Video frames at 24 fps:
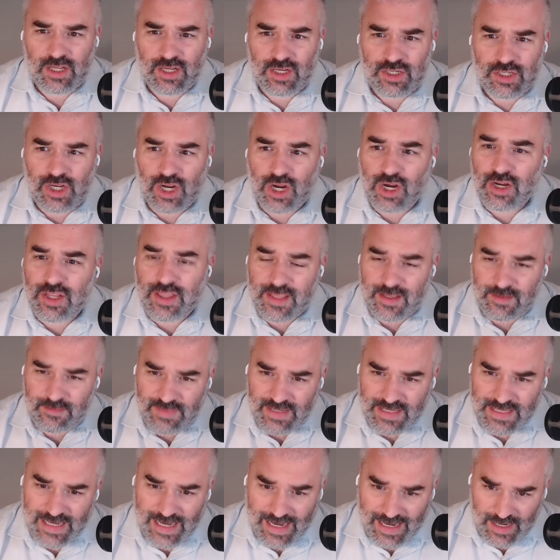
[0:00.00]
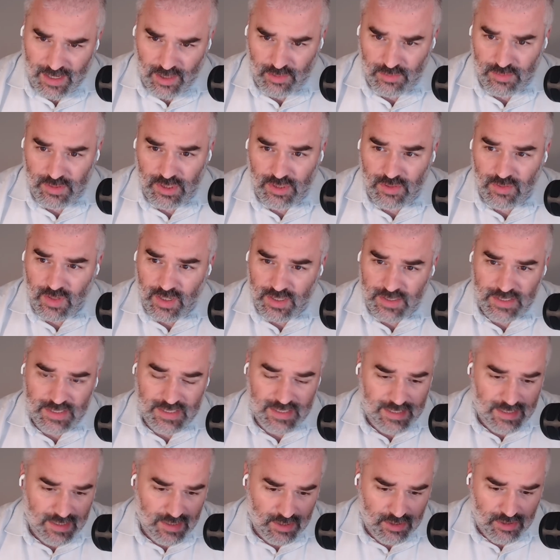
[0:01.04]
turn them down. You are
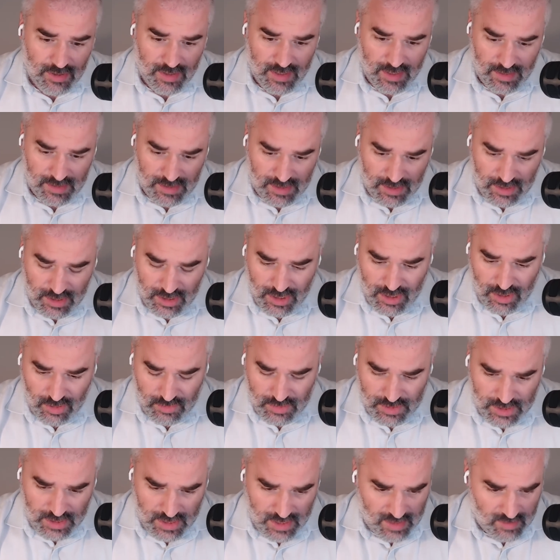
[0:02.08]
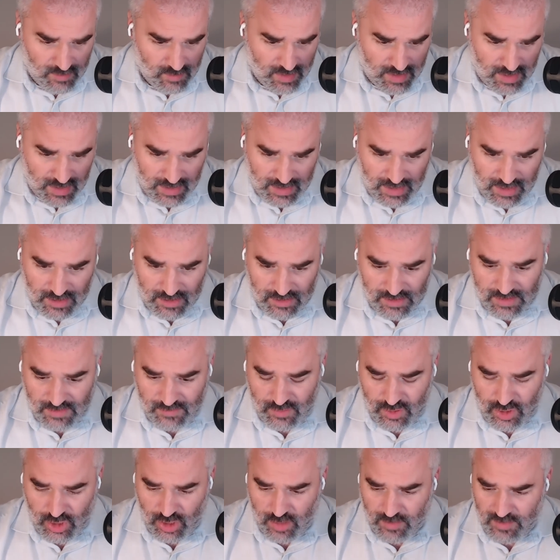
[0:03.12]
still trying to negotiate with the leaders
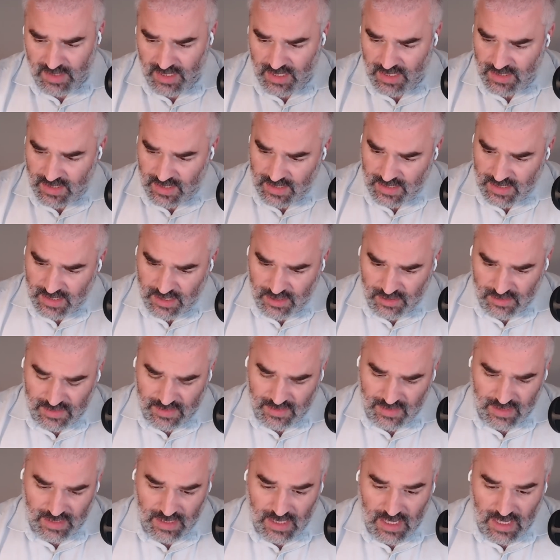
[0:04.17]
of Germany and the leaders of the